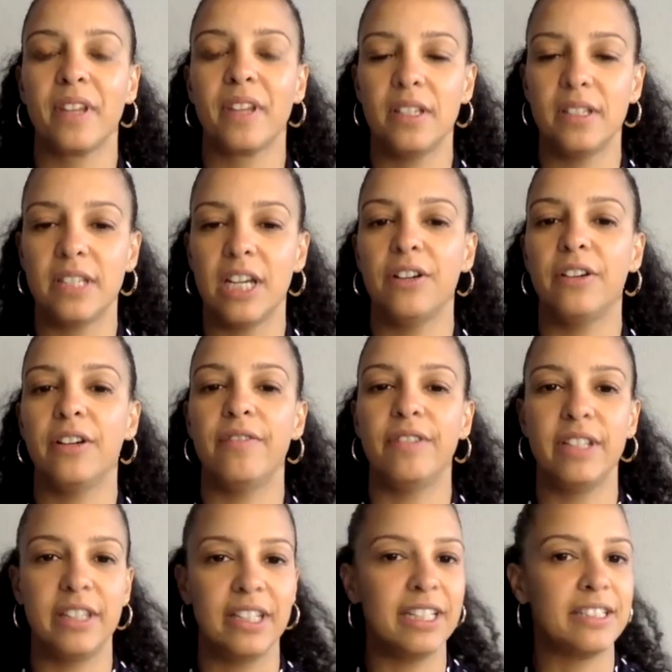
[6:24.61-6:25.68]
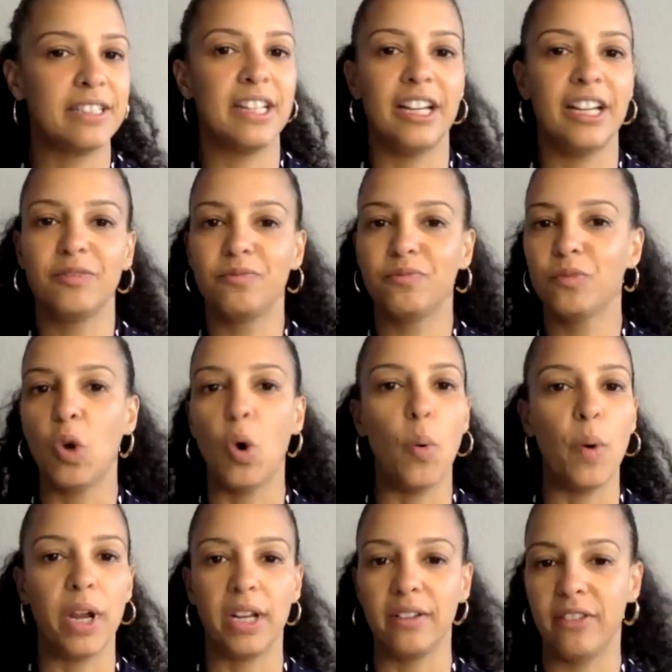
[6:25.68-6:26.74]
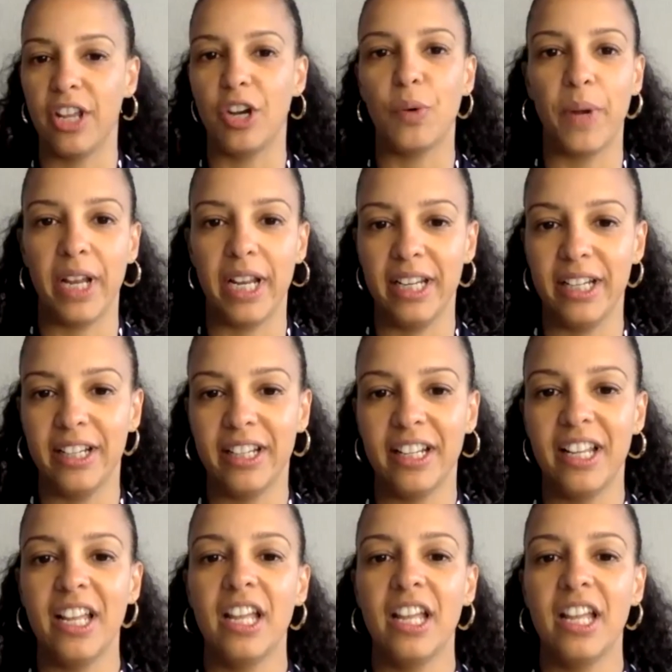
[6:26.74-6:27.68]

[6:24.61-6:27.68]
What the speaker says: is how everything is not going their way.